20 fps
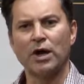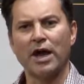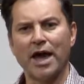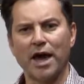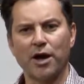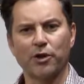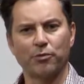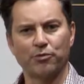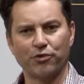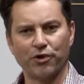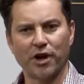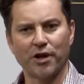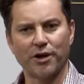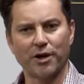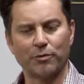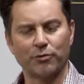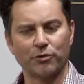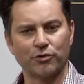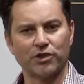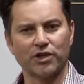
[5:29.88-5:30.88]
how the
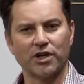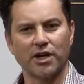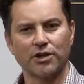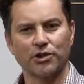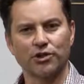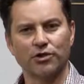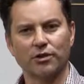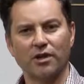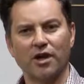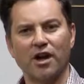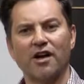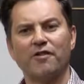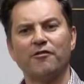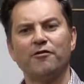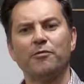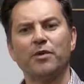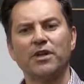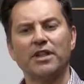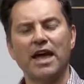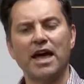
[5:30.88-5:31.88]
program will change your
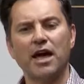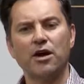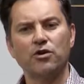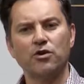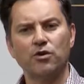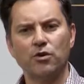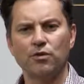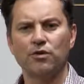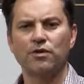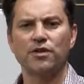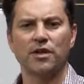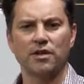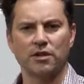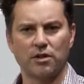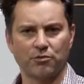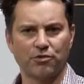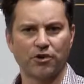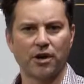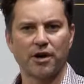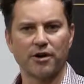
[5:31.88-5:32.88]
life, but how you think
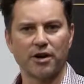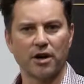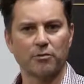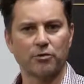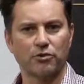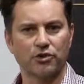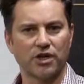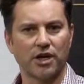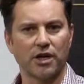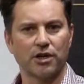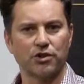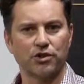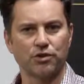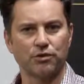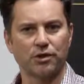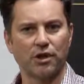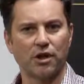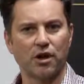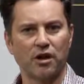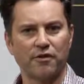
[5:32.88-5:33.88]
the program will change
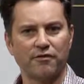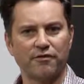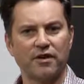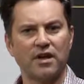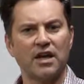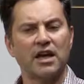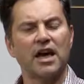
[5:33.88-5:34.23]
your life.